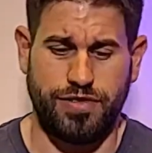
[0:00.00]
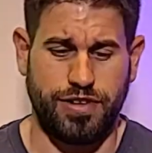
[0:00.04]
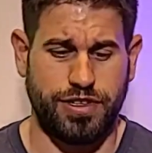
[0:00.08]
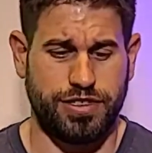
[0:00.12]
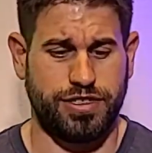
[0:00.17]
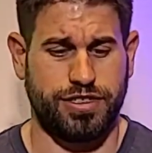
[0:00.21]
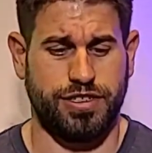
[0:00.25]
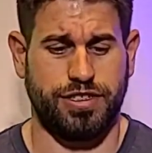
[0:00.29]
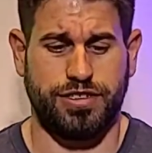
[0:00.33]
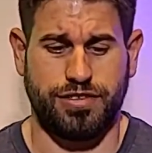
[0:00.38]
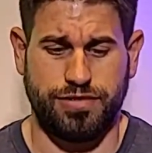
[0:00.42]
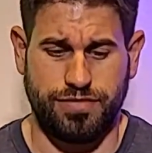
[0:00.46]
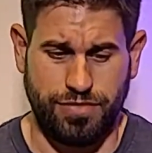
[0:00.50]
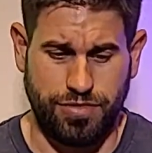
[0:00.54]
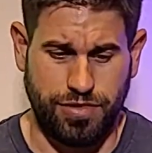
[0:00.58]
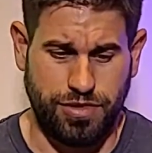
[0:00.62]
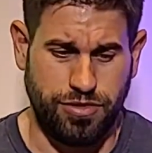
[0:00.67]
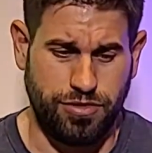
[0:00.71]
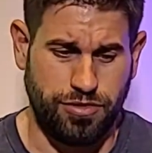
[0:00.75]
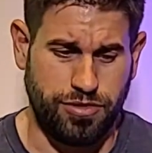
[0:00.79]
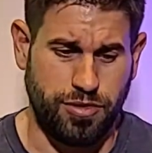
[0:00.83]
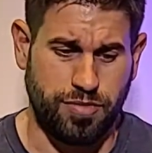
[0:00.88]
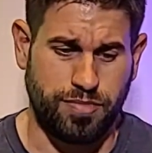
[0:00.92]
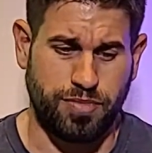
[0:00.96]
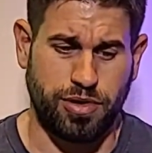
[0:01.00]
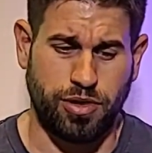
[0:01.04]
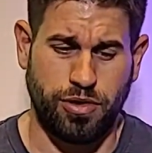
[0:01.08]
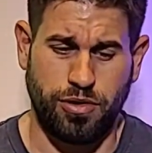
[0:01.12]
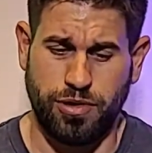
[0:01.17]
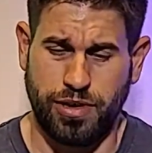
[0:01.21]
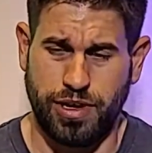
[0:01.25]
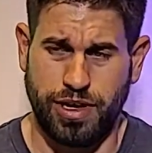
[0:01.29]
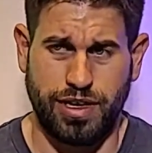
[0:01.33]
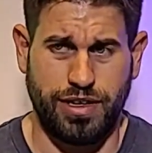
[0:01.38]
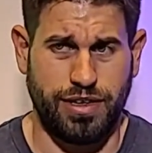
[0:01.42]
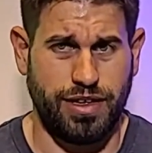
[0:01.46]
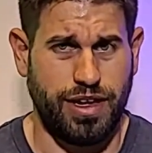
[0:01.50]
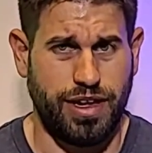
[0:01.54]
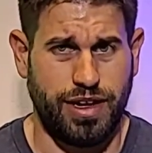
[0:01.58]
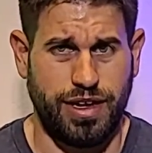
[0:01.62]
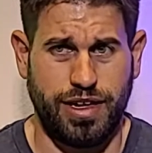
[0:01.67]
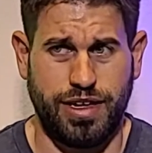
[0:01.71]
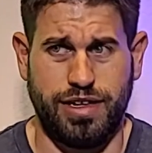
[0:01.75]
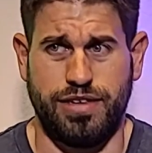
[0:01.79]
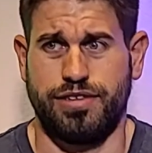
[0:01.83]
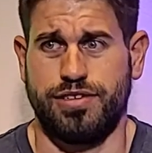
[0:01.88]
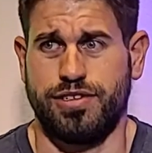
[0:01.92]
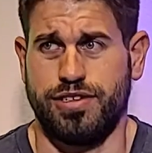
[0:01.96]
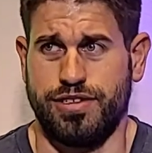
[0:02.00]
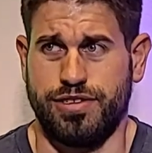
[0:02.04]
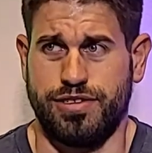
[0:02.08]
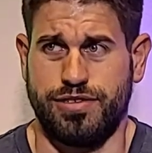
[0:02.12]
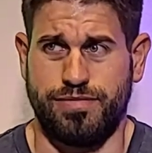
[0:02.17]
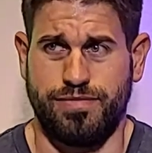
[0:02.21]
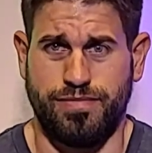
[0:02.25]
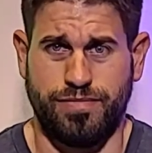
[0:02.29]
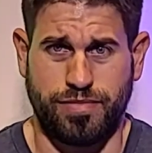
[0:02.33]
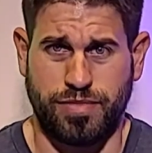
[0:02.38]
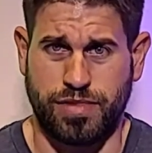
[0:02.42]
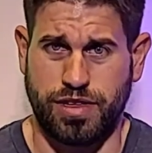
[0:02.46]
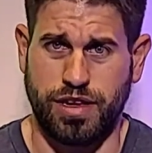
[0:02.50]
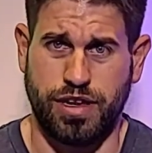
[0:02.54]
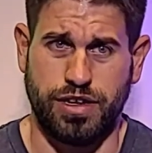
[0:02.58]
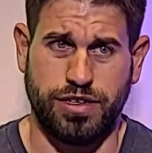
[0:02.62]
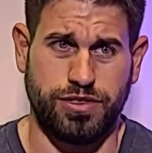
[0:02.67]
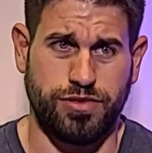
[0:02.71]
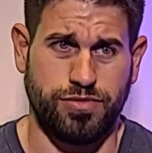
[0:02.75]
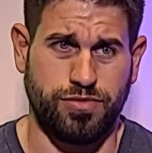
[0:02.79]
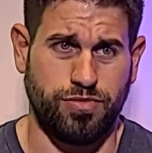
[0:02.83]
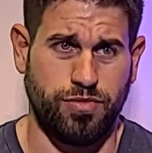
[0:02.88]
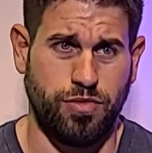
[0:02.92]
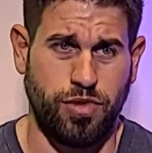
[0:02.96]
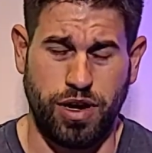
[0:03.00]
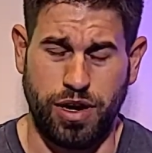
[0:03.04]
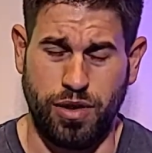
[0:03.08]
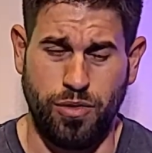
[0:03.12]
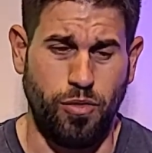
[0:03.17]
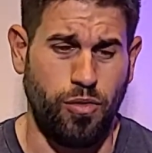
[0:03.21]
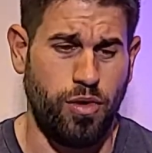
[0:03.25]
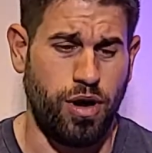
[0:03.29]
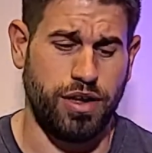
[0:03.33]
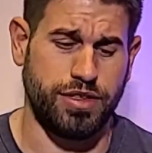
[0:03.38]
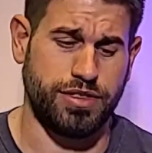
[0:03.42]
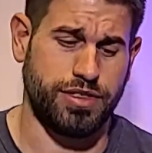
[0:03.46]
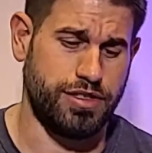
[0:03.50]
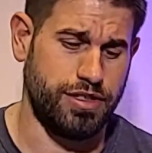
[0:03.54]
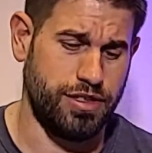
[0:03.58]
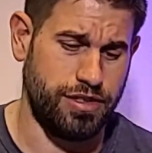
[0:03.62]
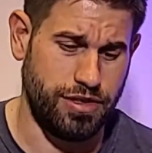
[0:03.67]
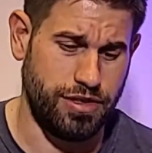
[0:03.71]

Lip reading: It's just you deploy it and it just does what it wants to